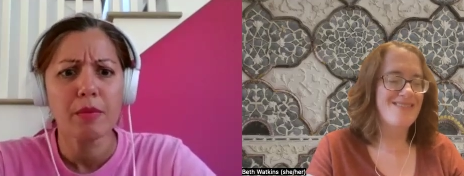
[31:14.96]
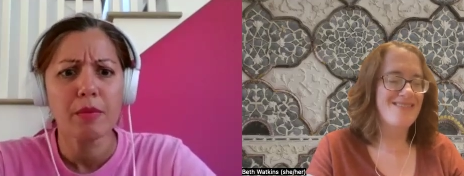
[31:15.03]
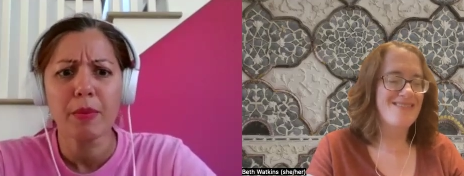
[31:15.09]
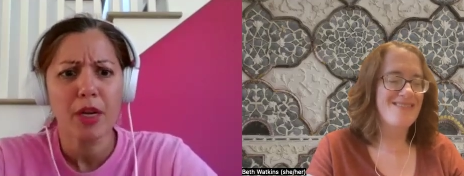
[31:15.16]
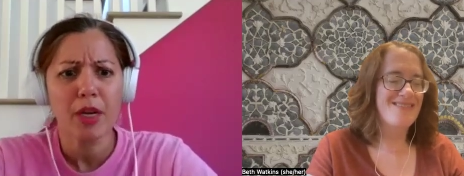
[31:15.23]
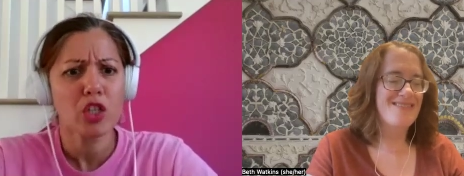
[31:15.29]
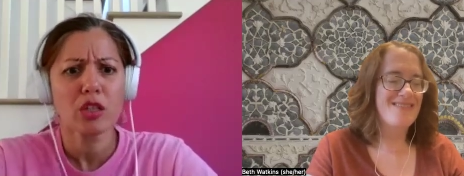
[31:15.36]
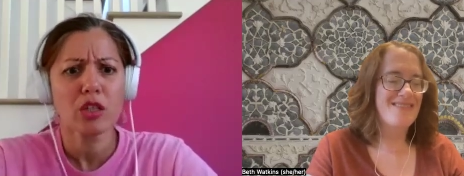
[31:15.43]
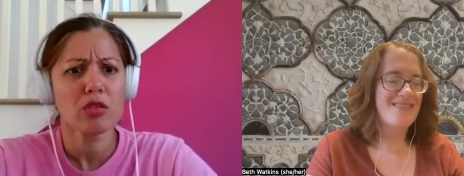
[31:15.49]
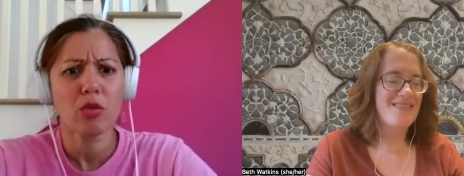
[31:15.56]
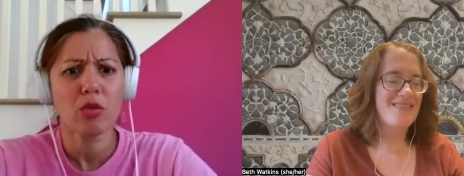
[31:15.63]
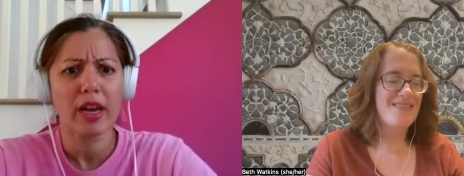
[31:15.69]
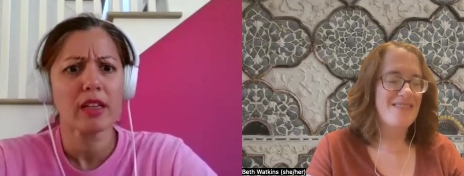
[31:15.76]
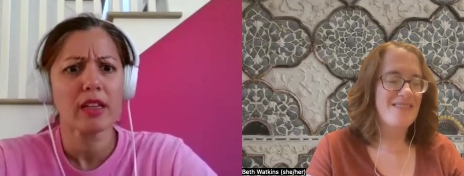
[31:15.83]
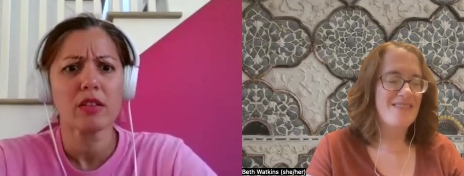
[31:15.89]
Speaker 1: Bipasha is
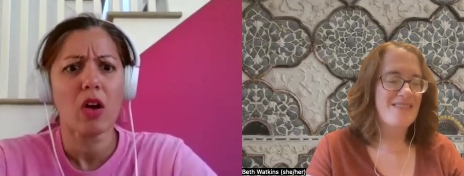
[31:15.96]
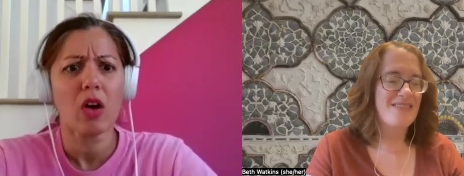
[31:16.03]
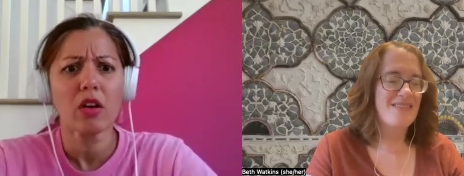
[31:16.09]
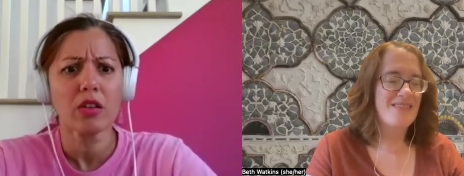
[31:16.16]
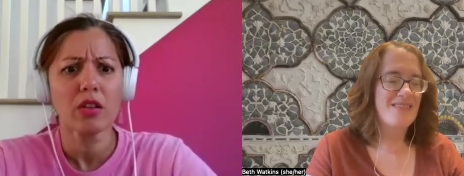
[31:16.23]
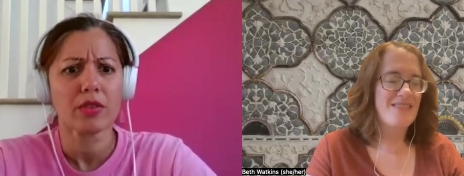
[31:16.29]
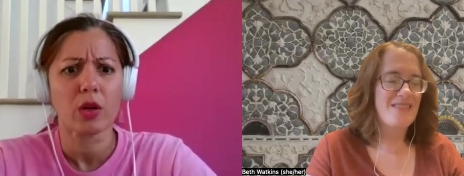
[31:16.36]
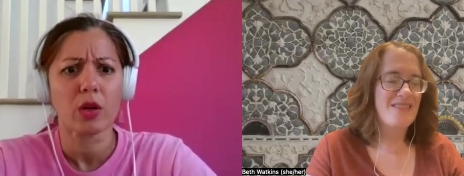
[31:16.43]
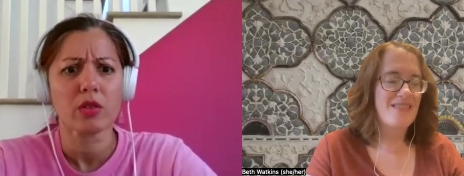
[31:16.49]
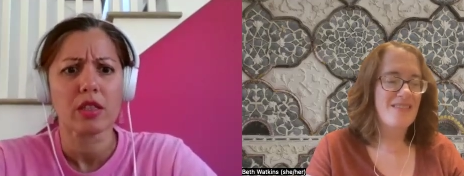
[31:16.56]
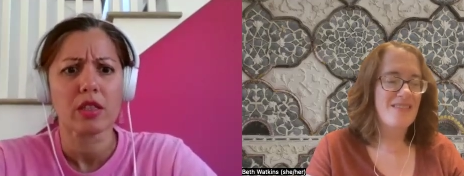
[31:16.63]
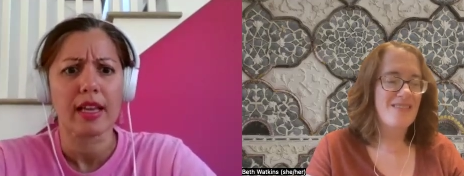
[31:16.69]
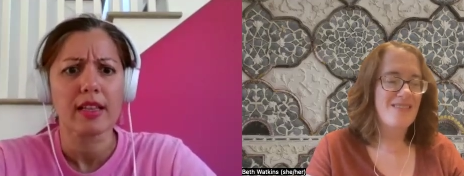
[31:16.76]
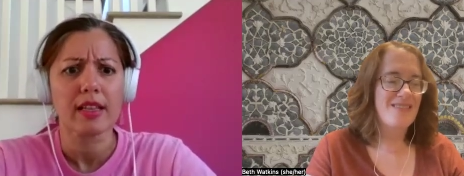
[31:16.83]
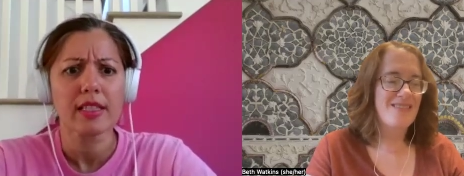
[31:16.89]
great at all of those
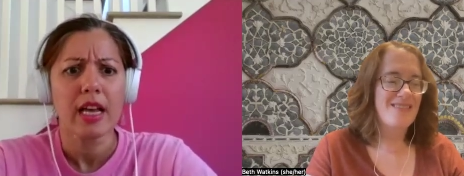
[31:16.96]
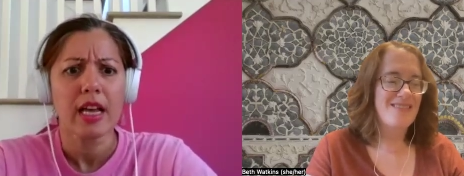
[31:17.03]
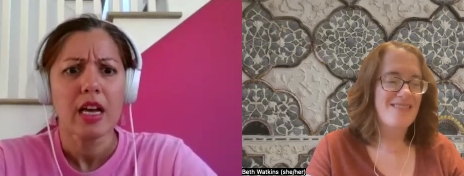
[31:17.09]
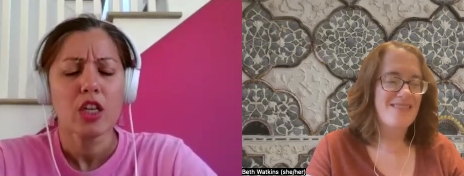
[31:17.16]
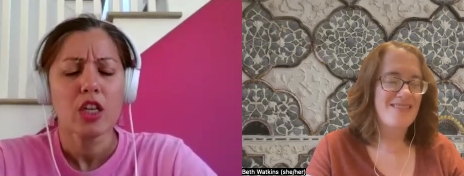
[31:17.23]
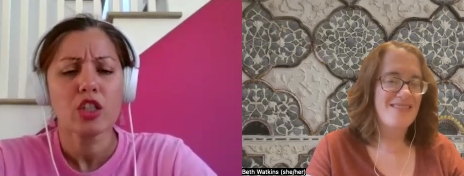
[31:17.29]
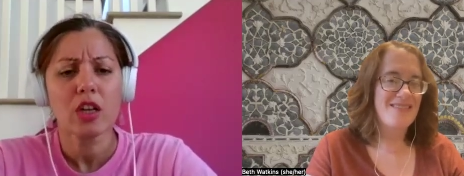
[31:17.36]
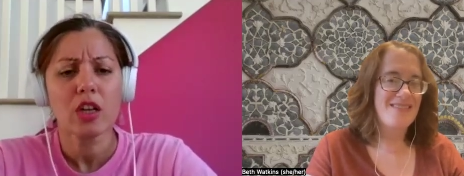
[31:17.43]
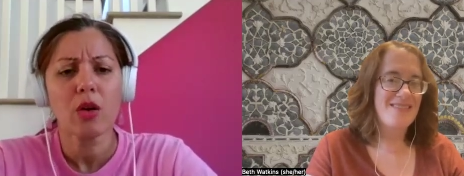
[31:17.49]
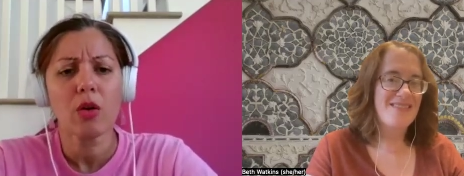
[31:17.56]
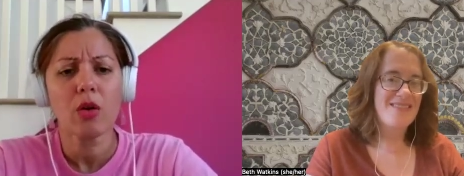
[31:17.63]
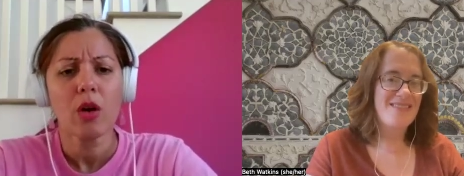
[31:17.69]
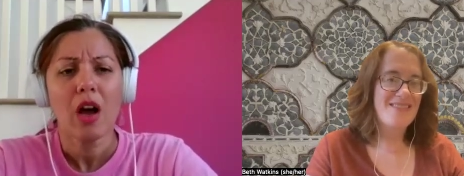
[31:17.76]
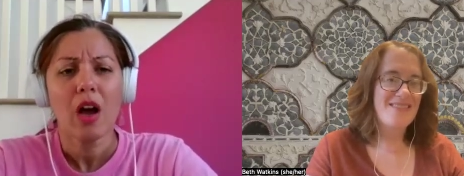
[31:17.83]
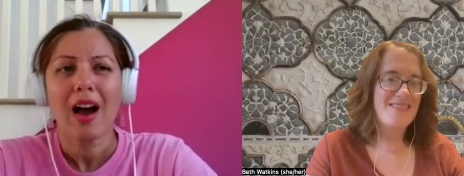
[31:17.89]
things. So
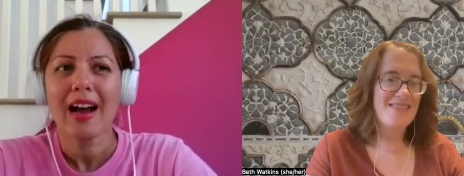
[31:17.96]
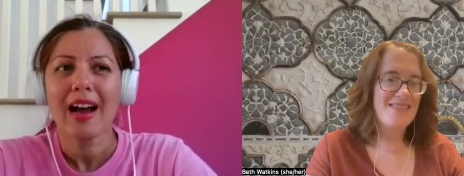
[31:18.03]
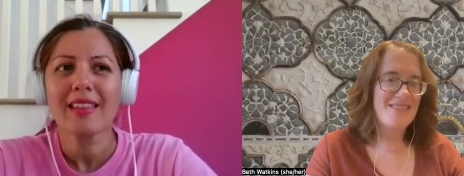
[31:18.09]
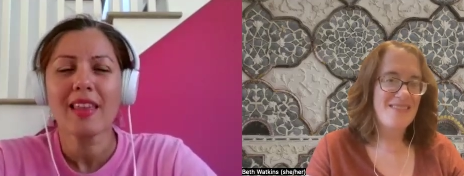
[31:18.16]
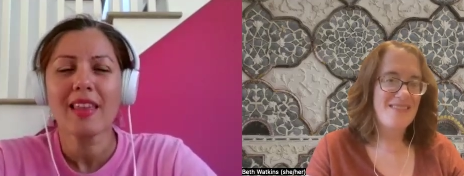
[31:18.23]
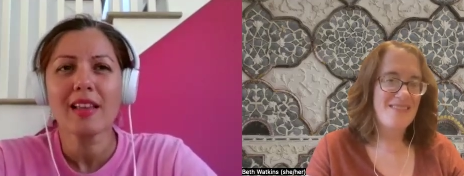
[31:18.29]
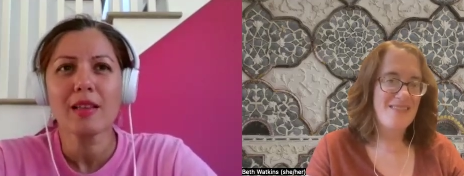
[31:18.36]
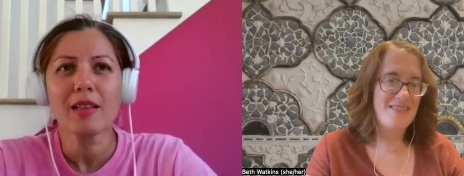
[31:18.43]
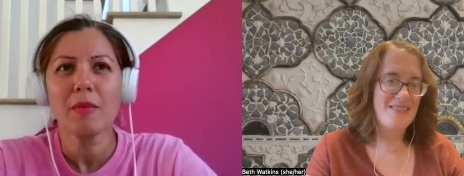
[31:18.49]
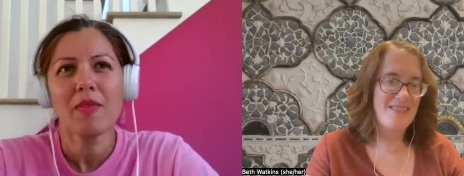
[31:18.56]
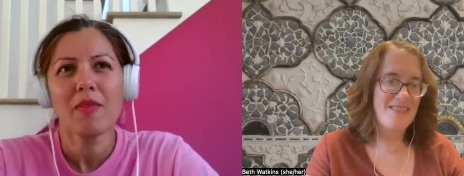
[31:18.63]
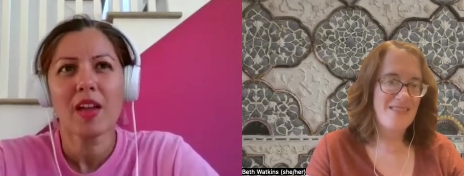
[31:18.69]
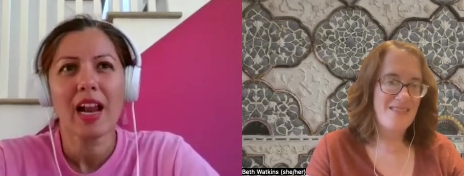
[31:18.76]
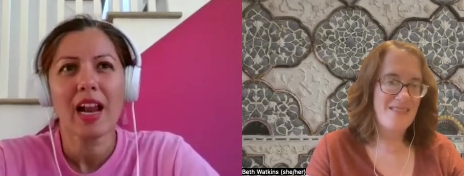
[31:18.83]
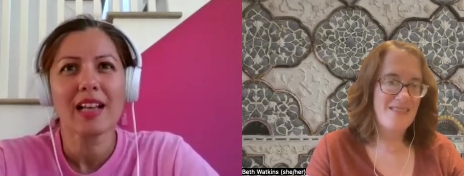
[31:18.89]
I think some of it
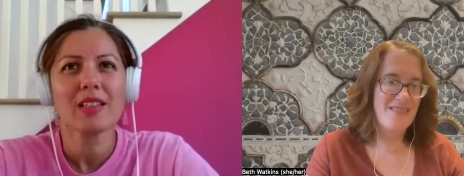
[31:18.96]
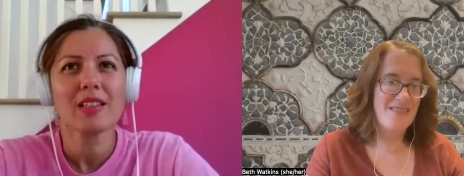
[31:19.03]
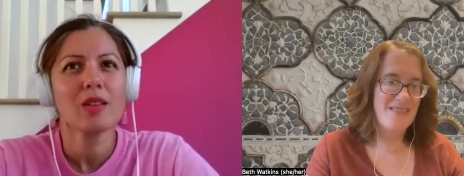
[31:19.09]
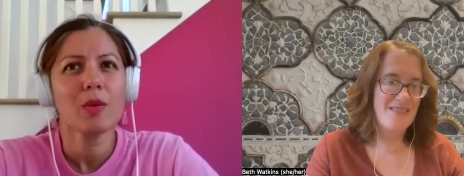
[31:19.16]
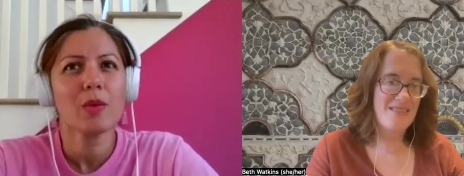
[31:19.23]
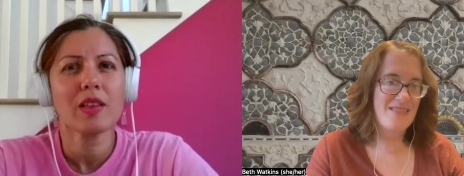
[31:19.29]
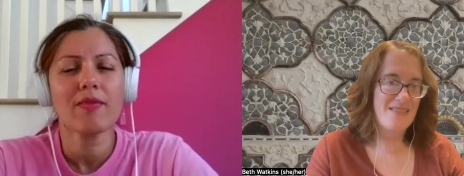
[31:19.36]
has to do with the